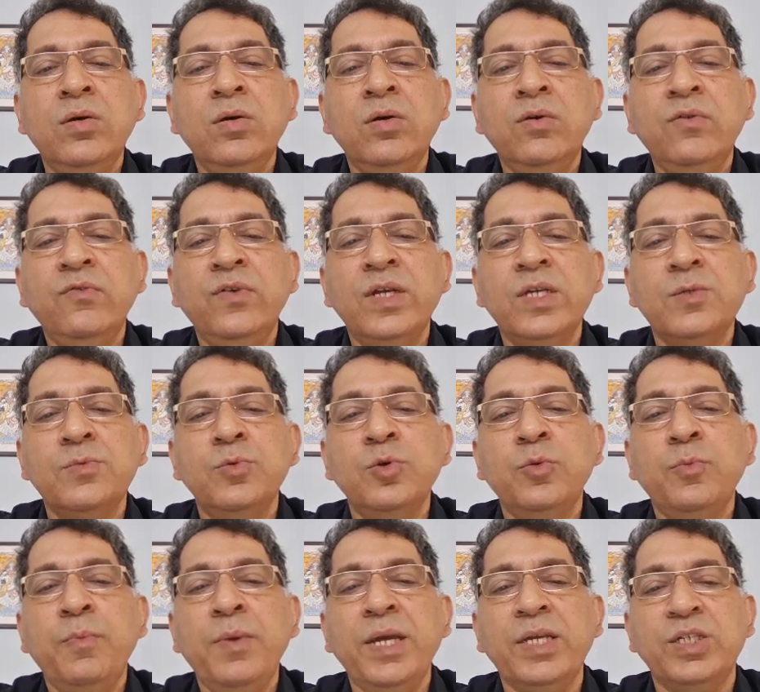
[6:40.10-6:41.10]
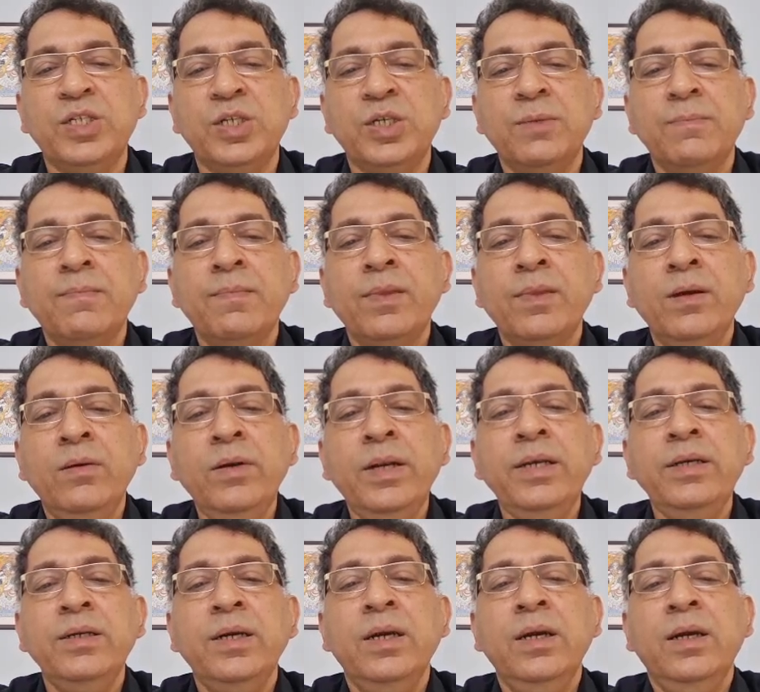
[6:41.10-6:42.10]
your Facebook page. All
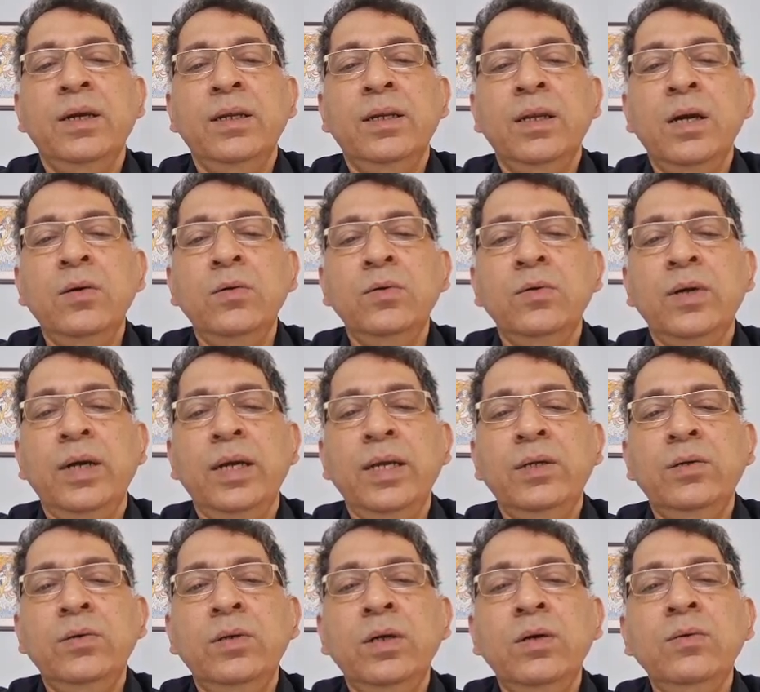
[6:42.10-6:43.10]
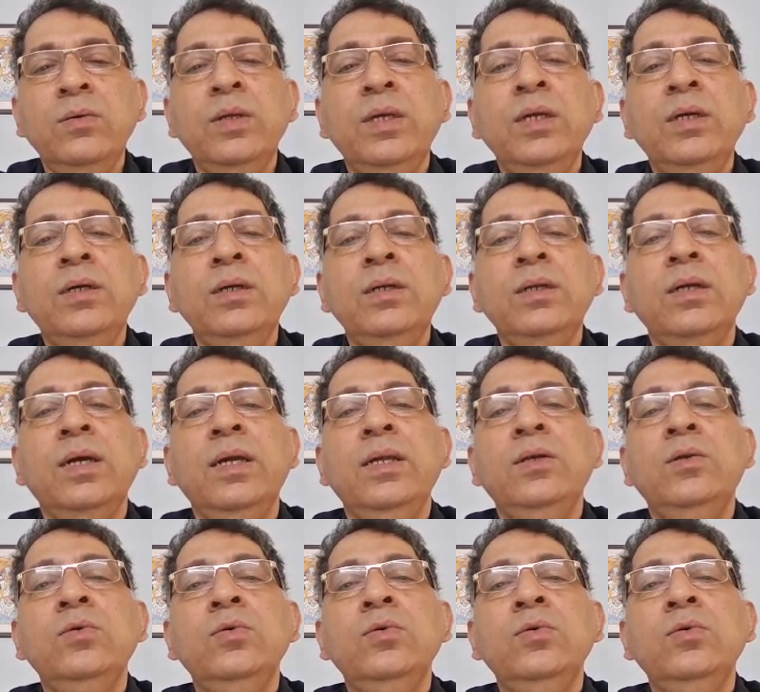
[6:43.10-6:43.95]
right. Now I go down here. I